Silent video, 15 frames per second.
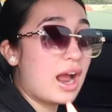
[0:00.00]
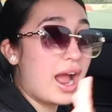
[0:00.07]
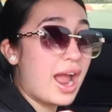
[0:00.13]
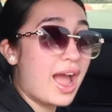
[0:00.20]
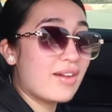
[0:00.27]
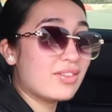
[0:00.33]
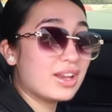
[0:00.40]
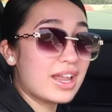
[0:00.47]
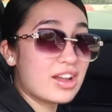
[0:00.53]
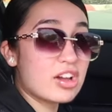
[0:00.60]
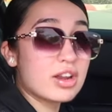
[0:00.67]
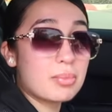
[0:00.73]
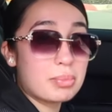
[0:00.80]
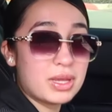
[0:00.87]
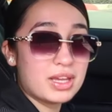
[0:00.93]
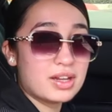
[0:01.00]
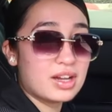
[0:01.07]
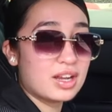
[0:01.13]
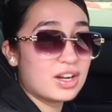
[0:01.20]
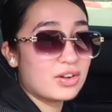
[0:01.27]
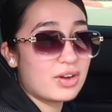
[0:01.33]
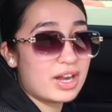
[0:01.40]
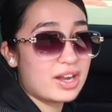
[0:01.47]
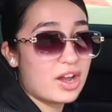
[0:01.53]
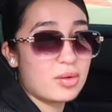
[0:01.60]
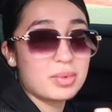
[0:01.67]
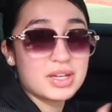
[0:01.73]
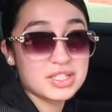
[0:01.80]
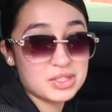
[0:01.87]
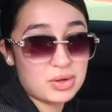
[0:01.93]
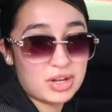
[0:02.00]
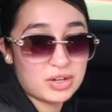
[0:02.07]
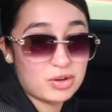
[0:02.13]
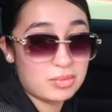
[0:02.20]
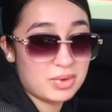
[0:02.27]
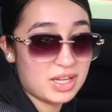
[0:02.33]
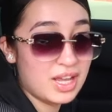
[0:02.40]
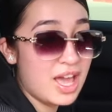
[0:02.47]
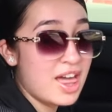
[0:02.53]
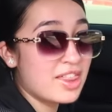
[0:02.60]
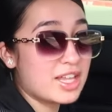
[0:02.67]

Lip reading: I have it like on a pink color right now because you all know me.